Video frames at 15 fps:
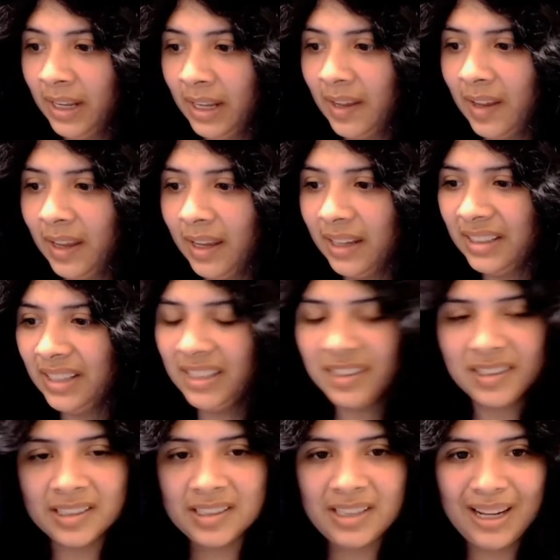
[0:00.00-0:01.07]
And it's
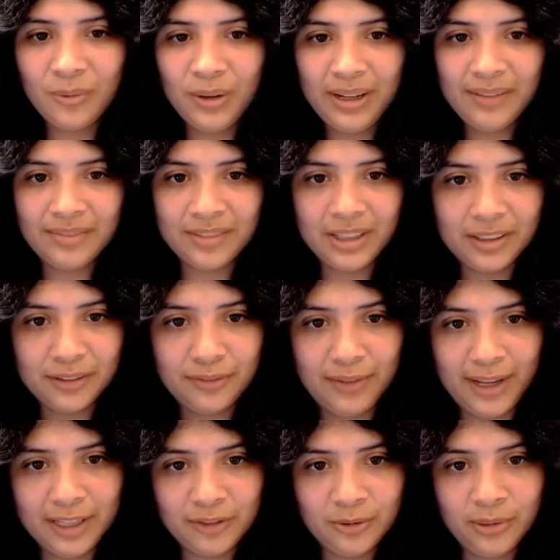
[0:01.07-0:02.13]
the same way for other
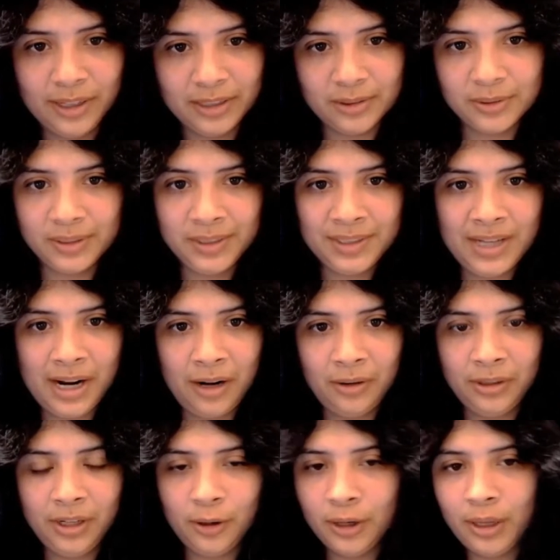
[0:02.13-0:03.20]
fast food restaurants. Now,
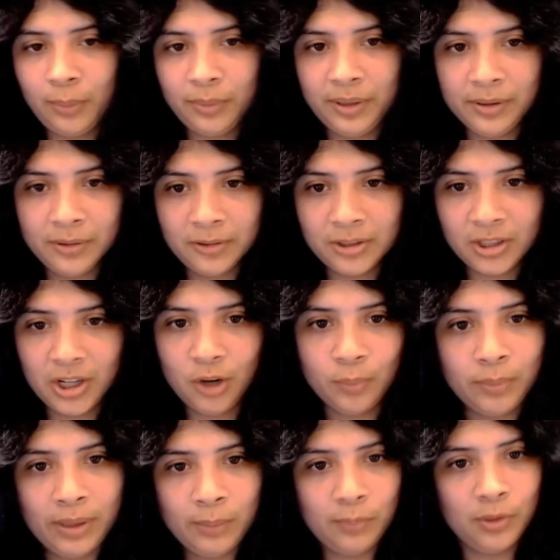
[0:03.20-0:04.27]
a couple years ago,
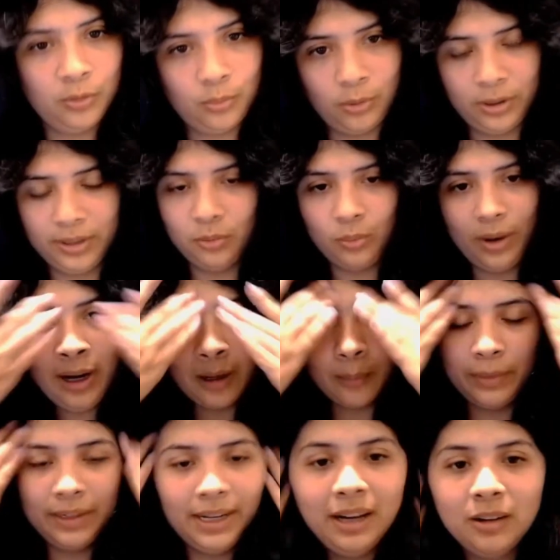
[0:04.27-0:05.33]
people weren't aware,
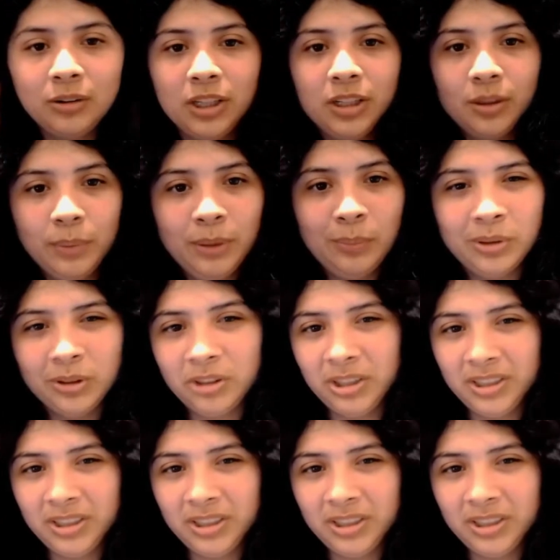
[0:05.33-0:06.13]
but now, people are just